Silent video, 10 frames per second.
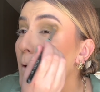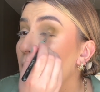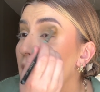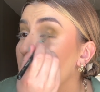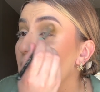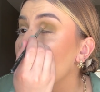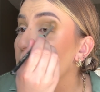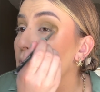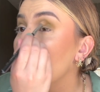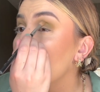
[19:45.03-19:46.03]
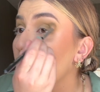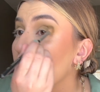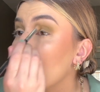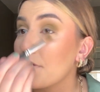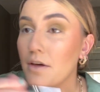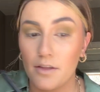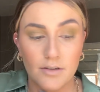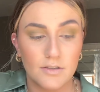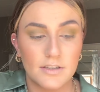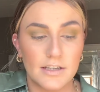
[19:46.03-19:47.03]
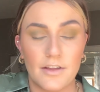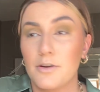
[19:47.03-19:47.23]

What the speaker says: and kind of blend all those colors together